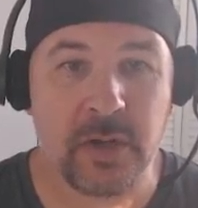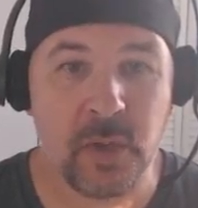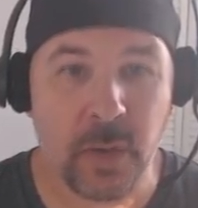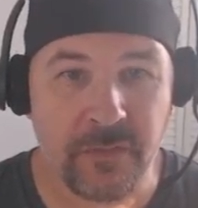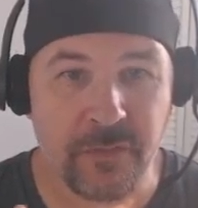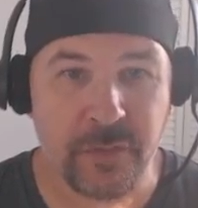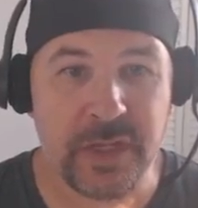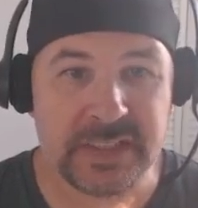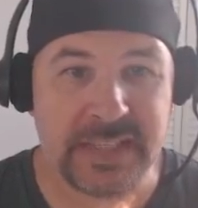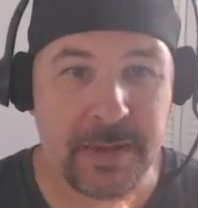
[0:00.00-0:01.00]
you want to
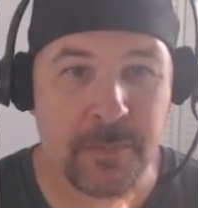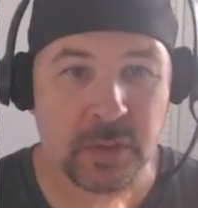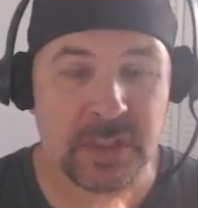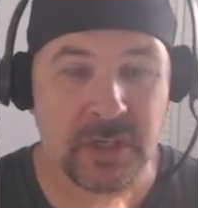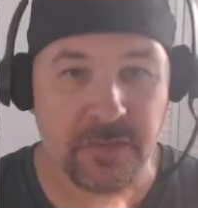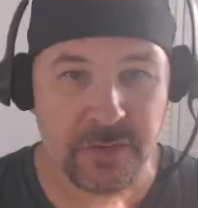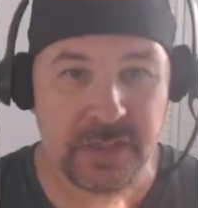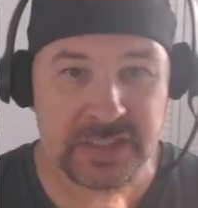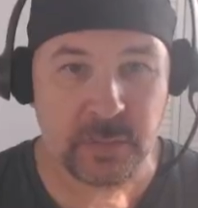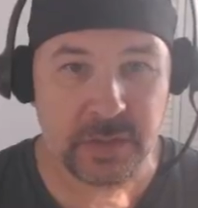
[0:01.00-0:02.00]
freeze that multi or
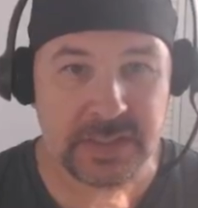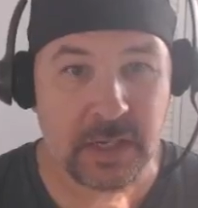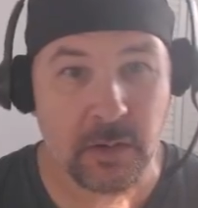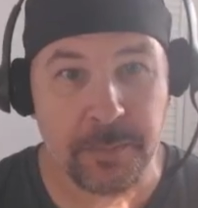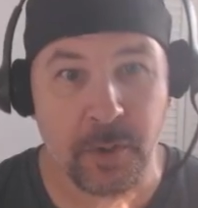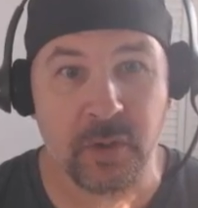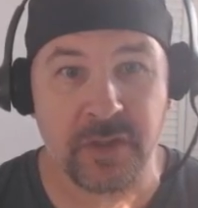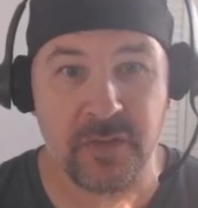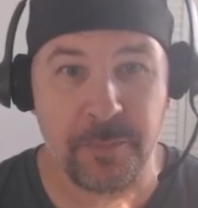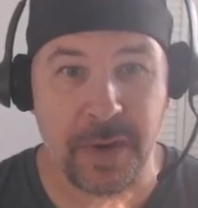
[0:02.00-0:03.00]
freeze the Wiz Tower, or both
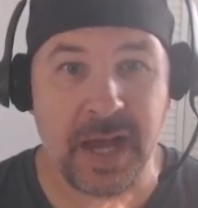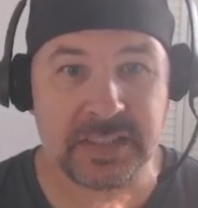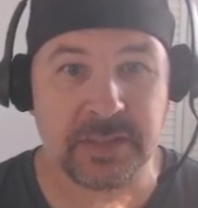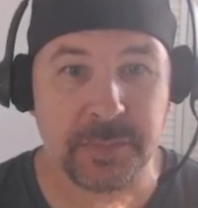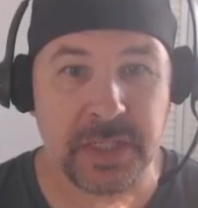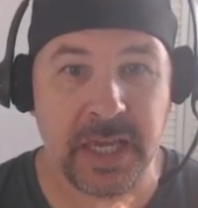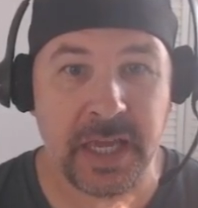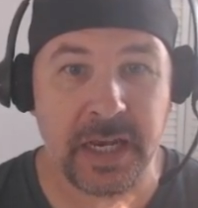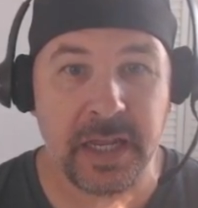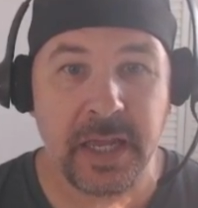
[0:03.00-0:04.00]
if you possibly
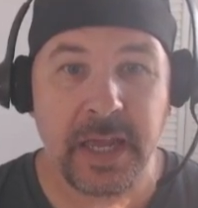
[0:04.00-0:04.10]
can,